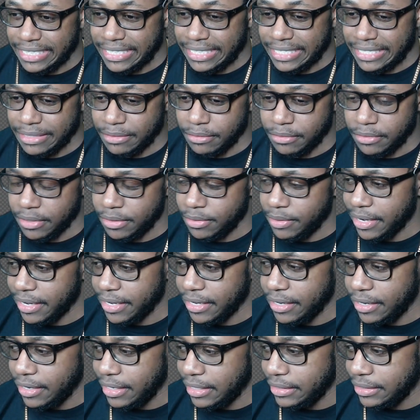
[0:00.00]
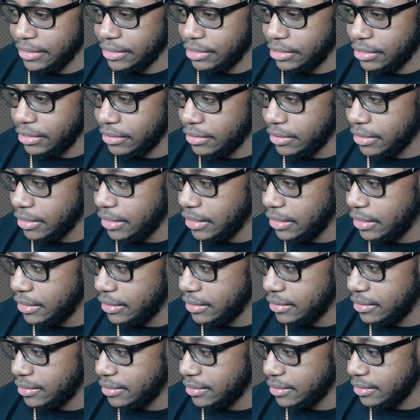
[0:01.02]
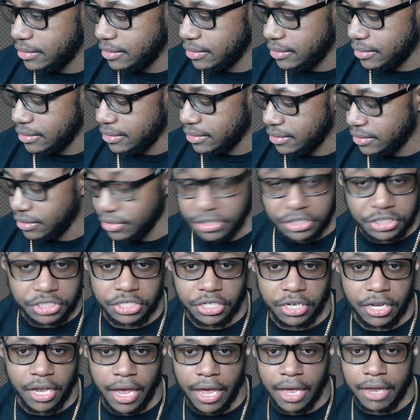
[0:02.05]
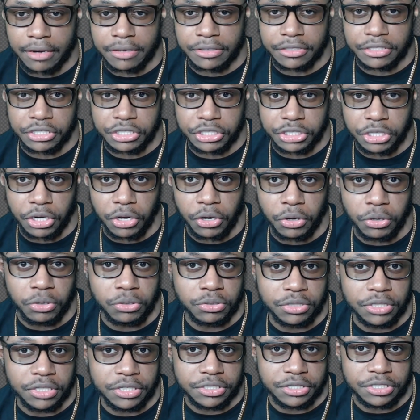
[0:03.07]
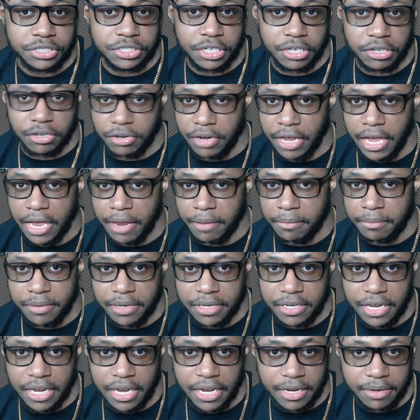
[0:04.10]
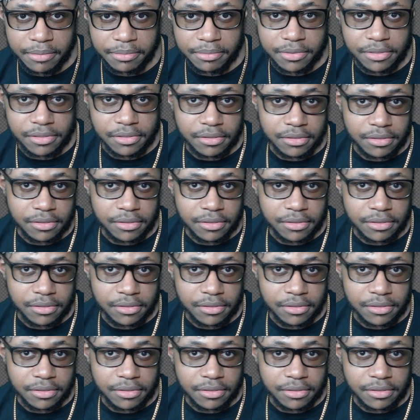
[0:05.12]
What do I call this show again? The show that shall not be named.